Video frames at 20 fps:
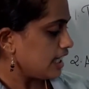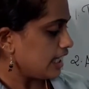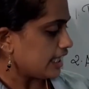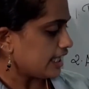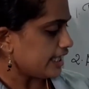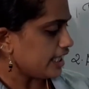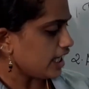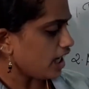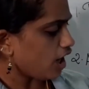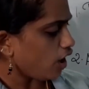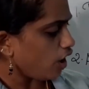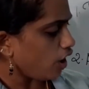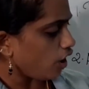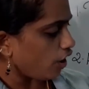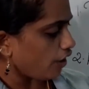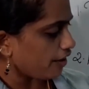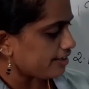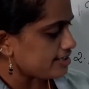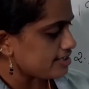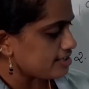The
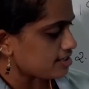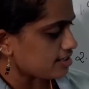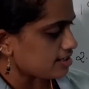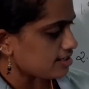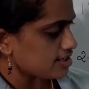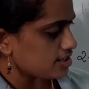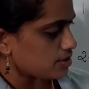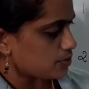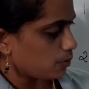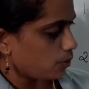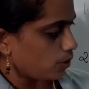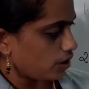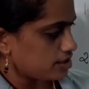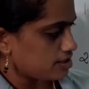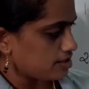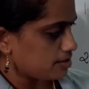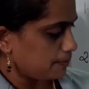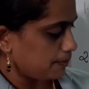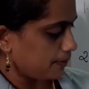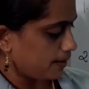Oysters
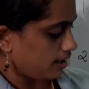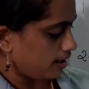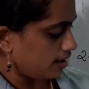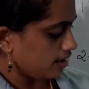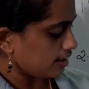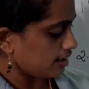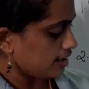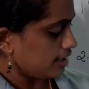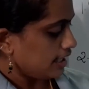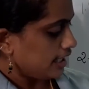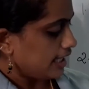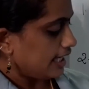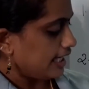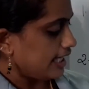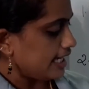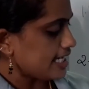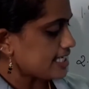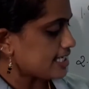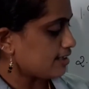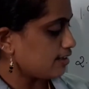Water Park
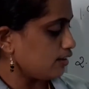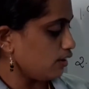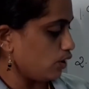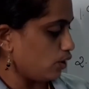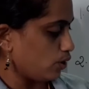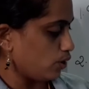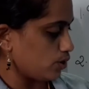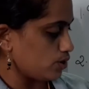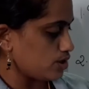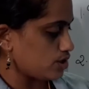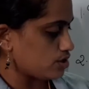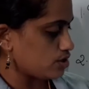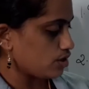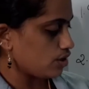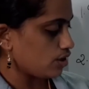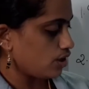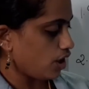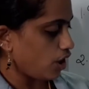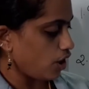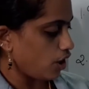is closed
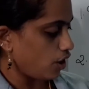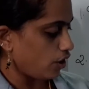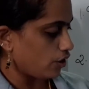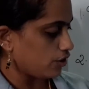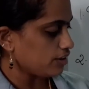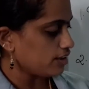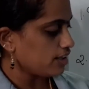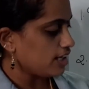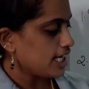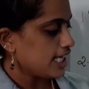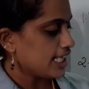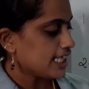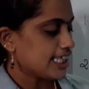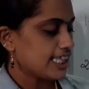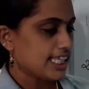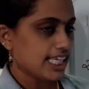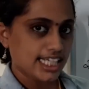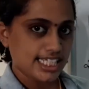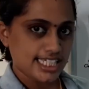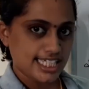on
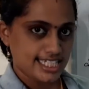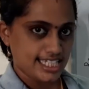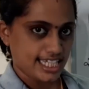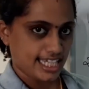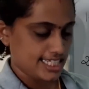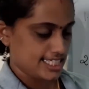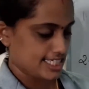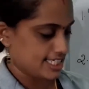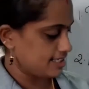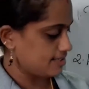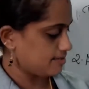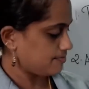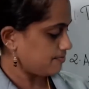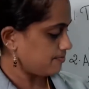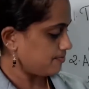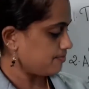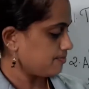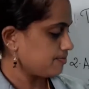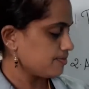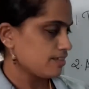Thursdays.
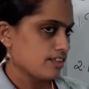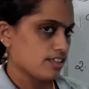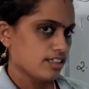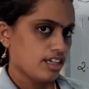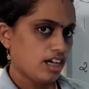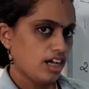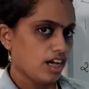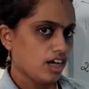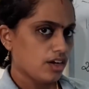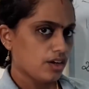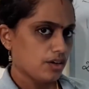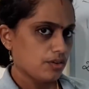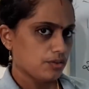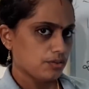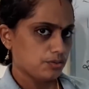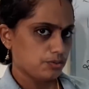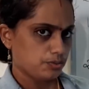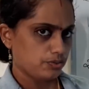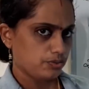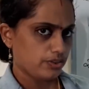
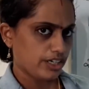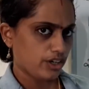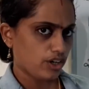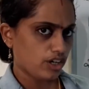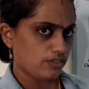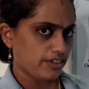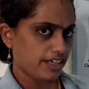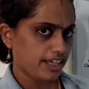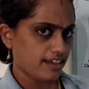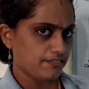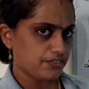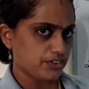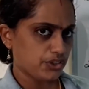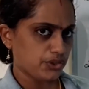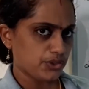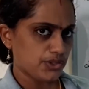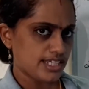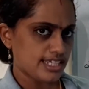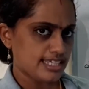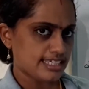Where all we have to
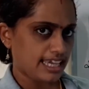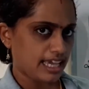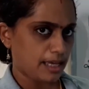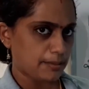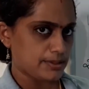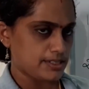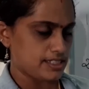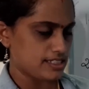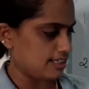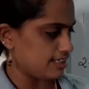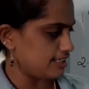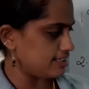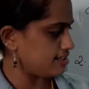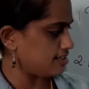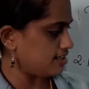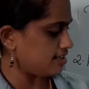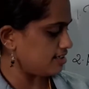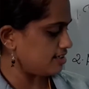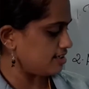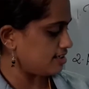use is capital
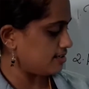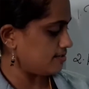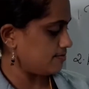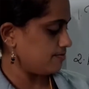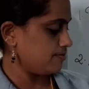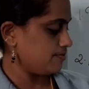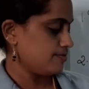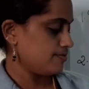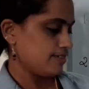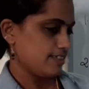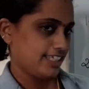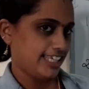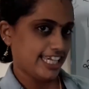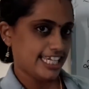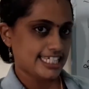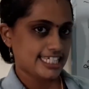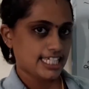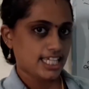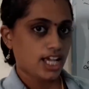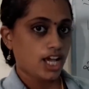letters?
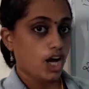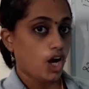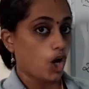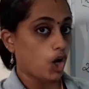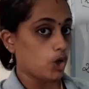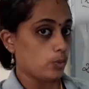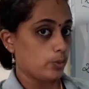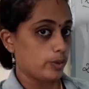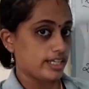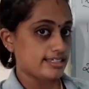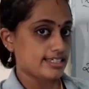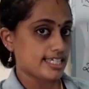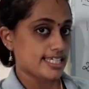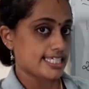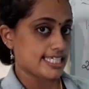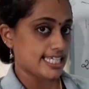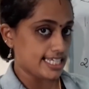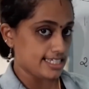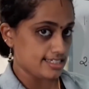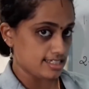Yes, Always a
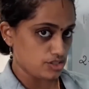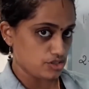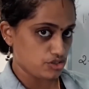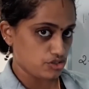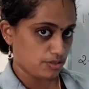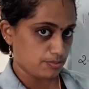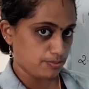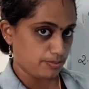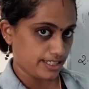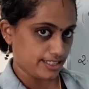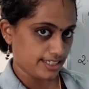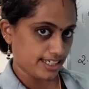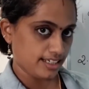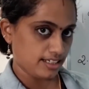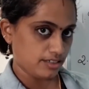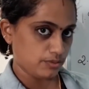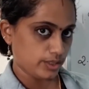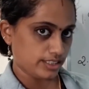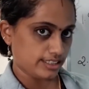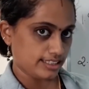sentence should begin
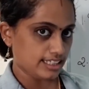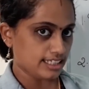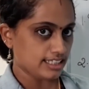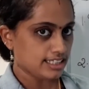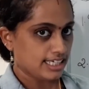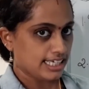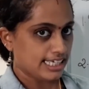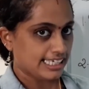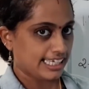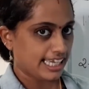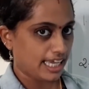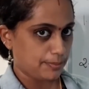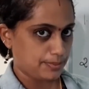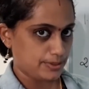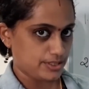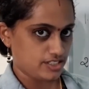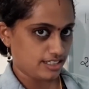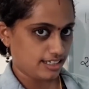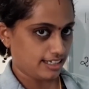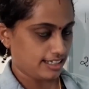with a
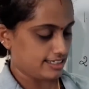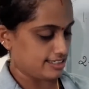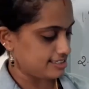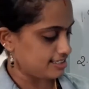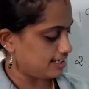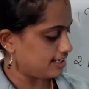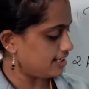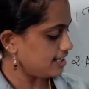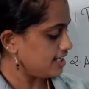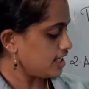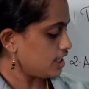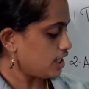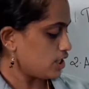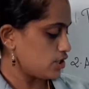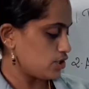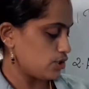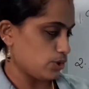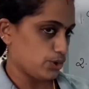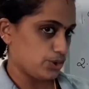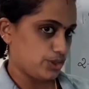capital letter.
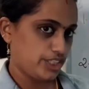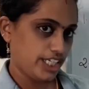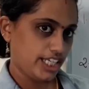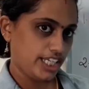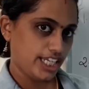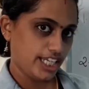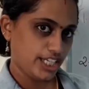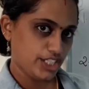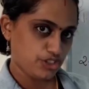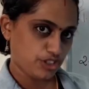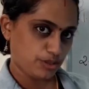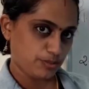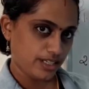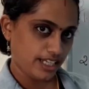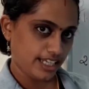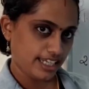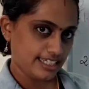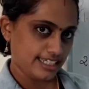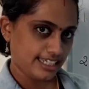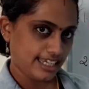So T should be
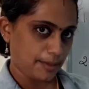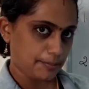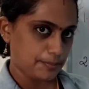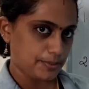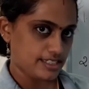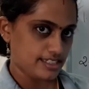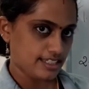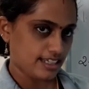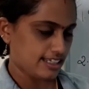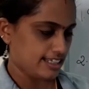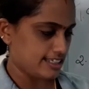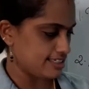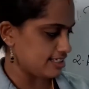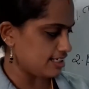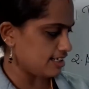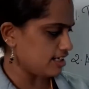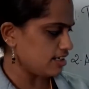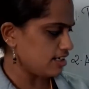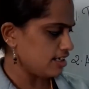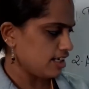in capital letter.
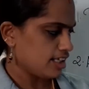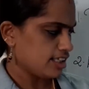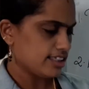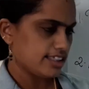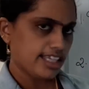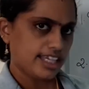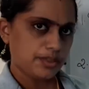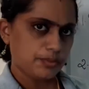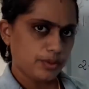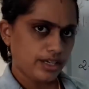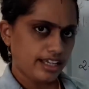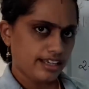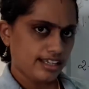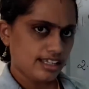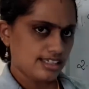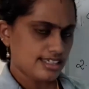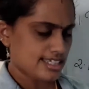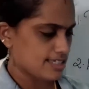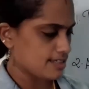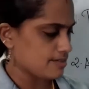Then where
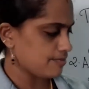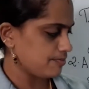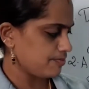else?